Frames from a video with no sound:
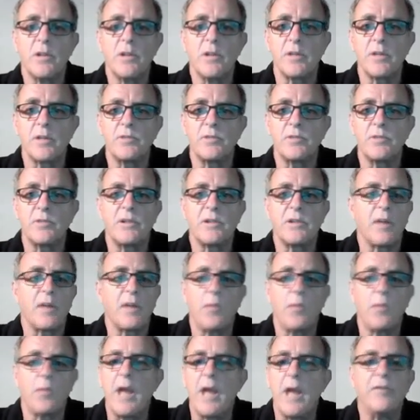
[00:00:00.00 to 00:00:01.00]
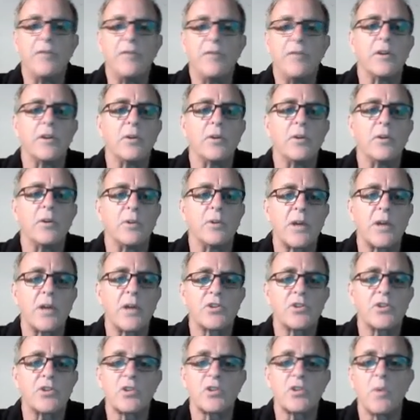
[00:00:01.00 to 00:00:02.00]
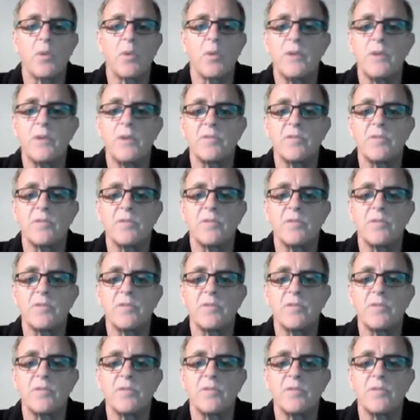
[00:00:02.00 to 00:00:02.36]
So don't, whatever you do, do that. It's such a waste